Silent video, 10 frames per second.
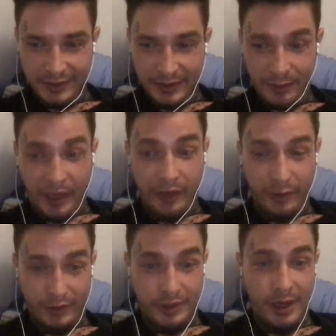
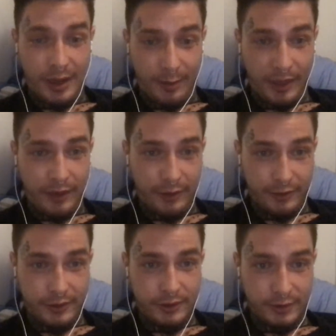Bankers, yeah,
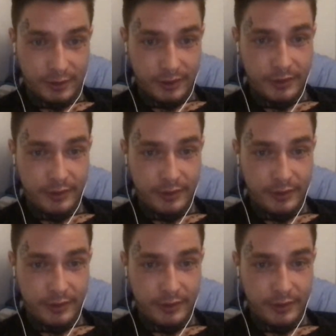bankers.